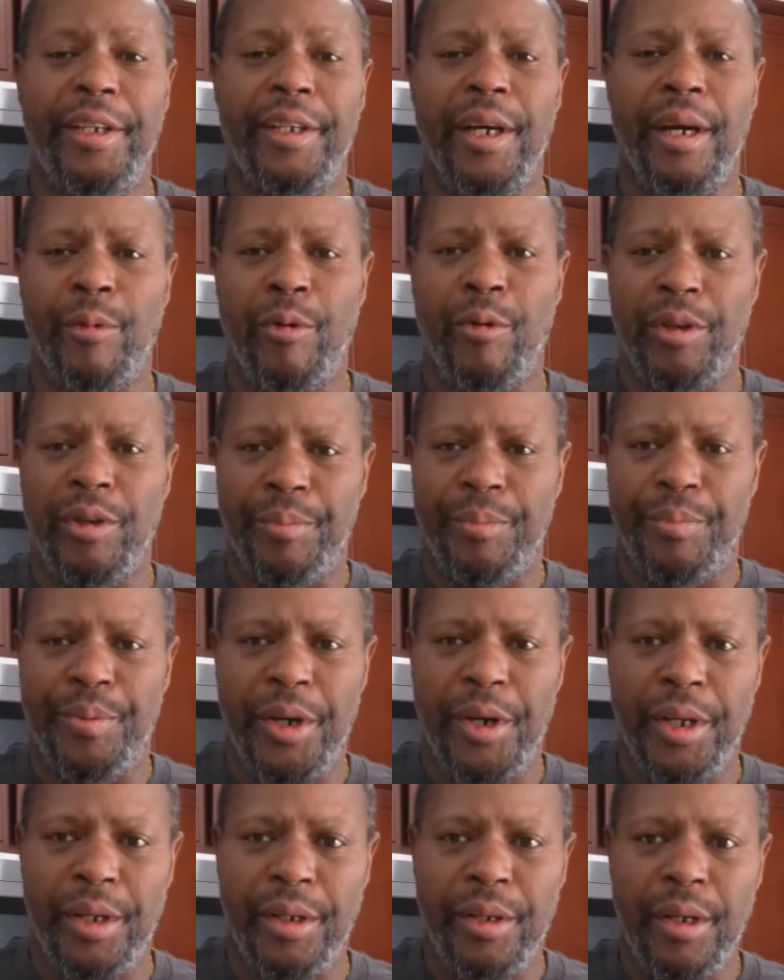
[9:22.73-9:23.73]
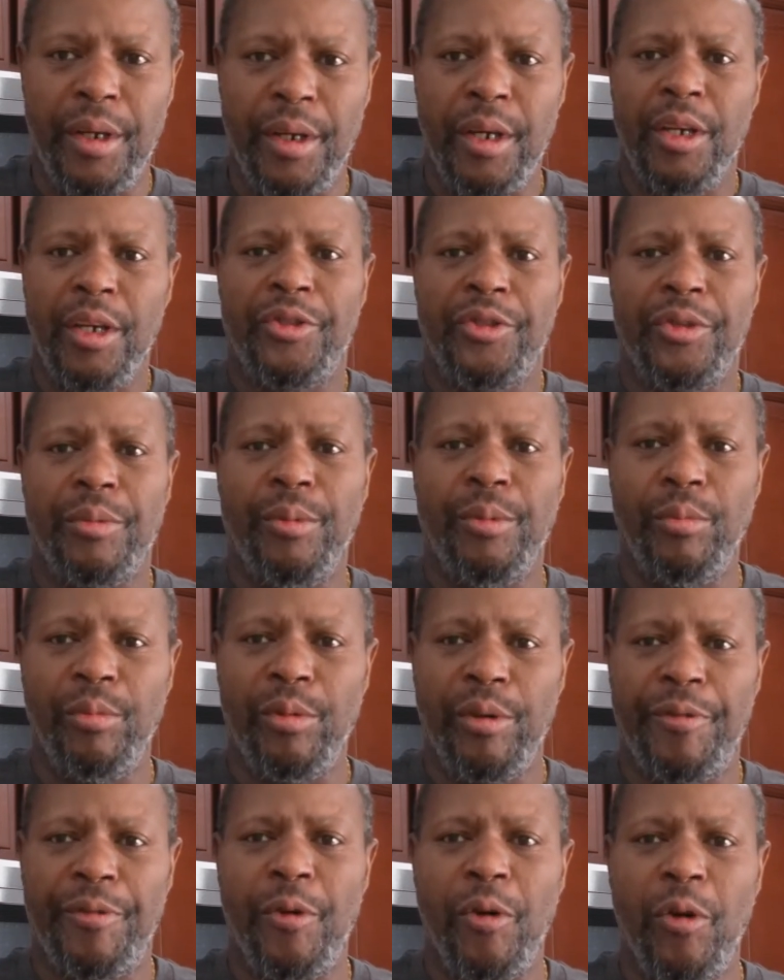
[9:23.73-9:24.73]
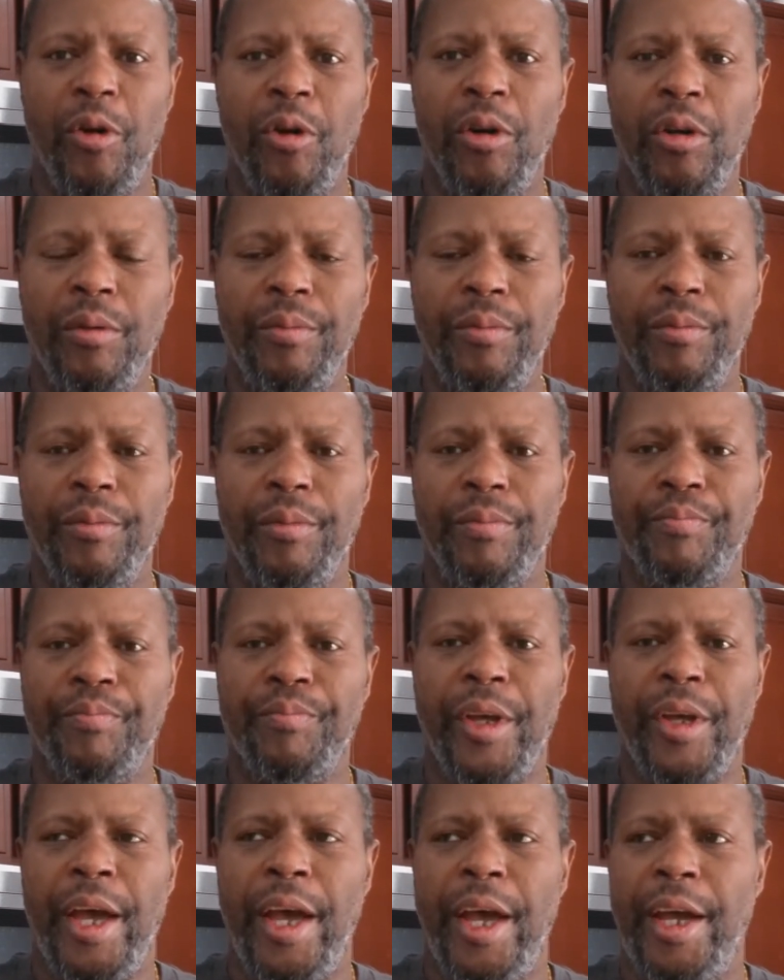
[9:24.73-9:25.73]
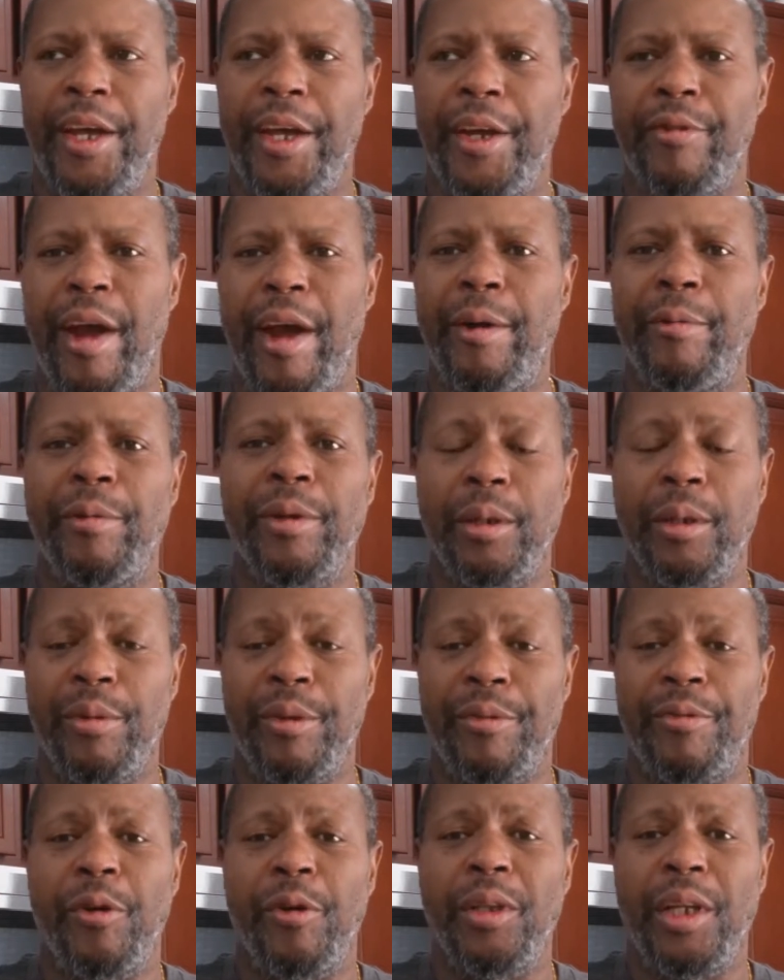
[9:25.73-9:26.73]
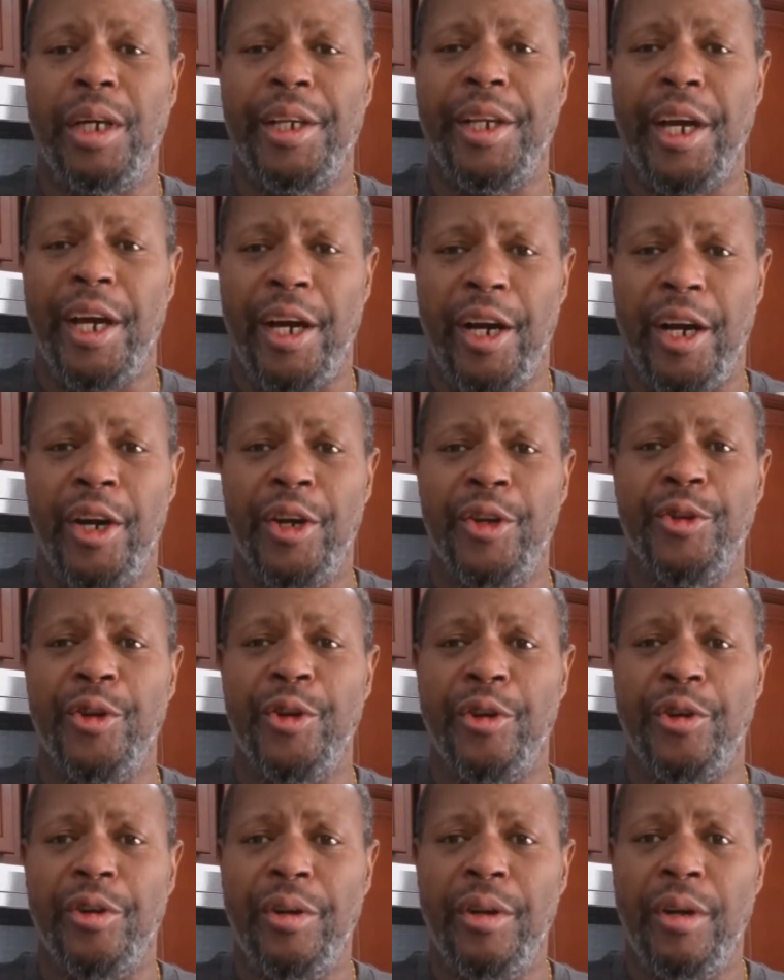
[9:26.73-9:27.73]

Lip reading: I'm going to put some aluminum foil, a grate with aluminum foil on it under